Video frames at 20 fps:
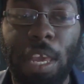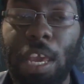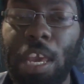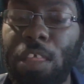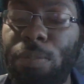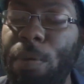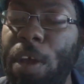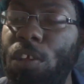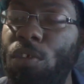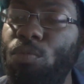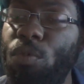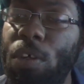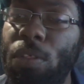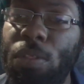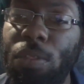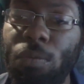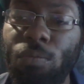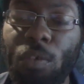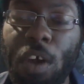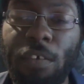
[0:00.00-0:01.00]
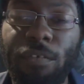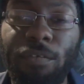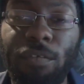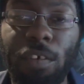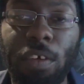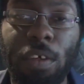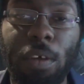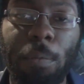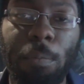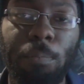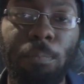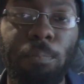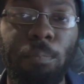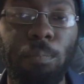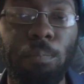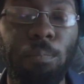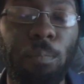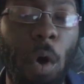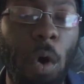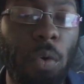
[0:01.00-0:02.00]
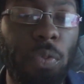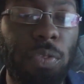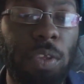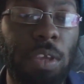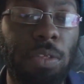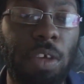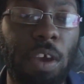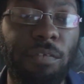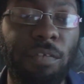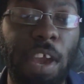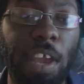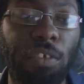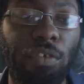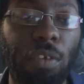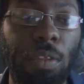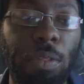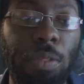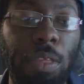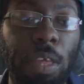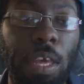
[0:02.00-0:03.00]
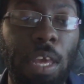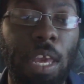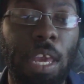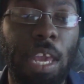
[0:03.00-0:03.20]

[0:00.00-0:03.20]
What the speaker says: Especially with most of these conventions